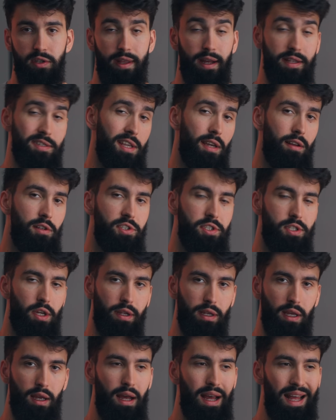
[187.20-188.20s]
to that second
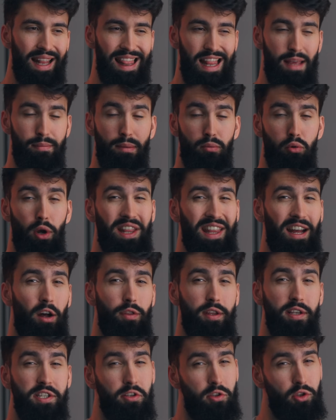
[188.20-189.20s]
study, let me break
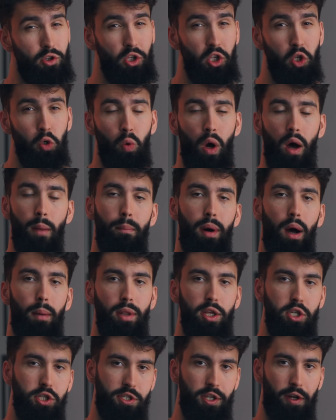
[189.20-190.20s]
down this new unpublished